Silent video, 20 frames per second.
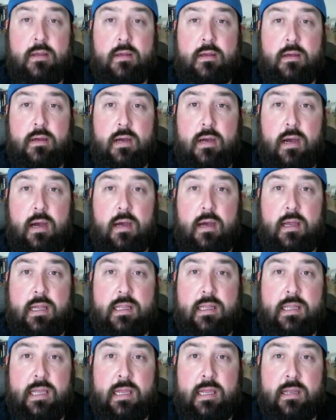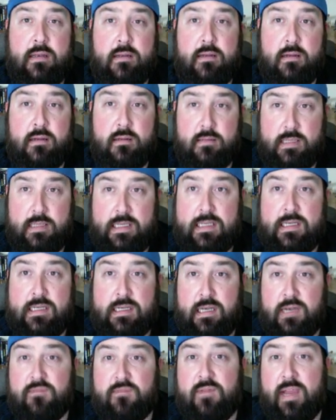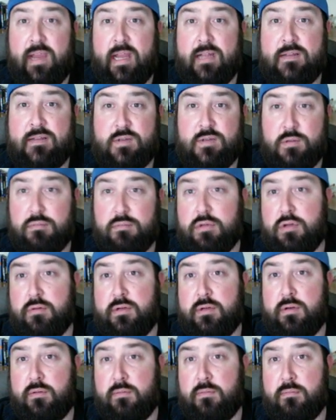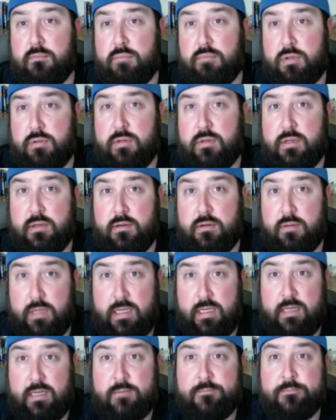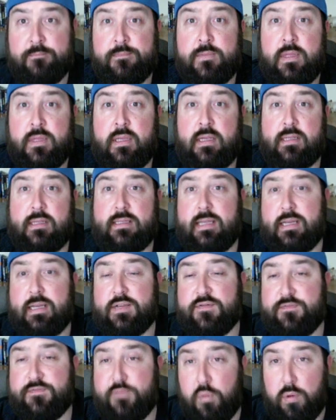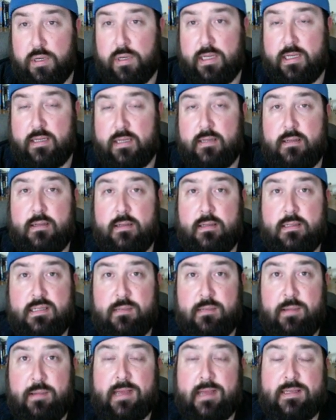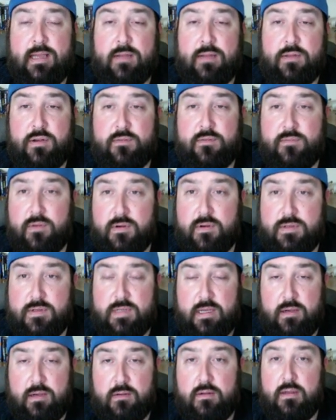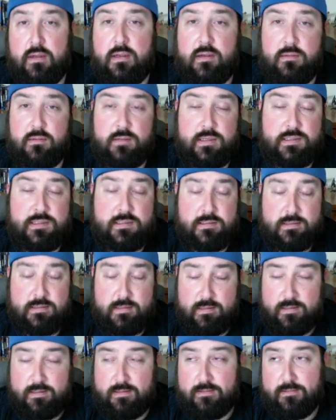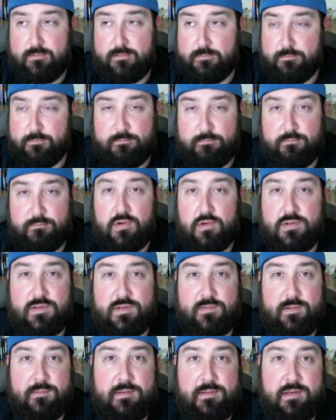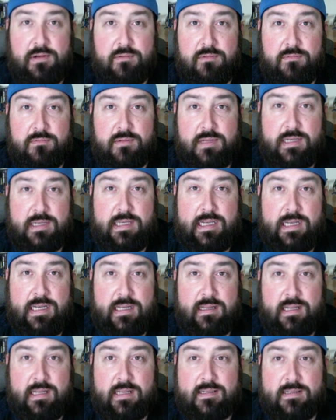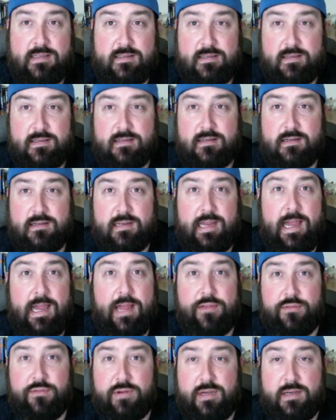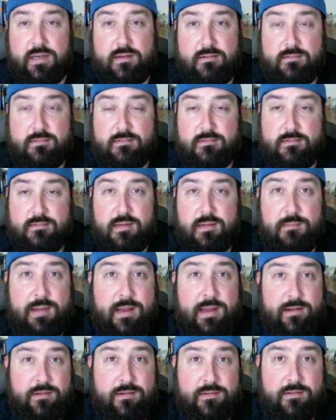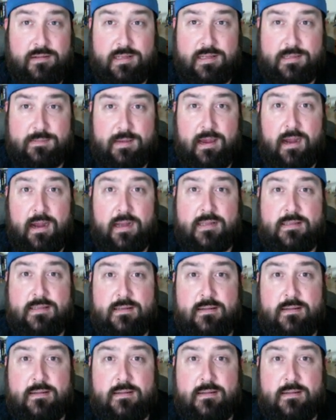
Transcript: Uh, and then elite and advanced, so blue and blue and green, it takes 40 to max out their first skill, which most of them you don't really need unless it's a, a gathering commander, let's be honest.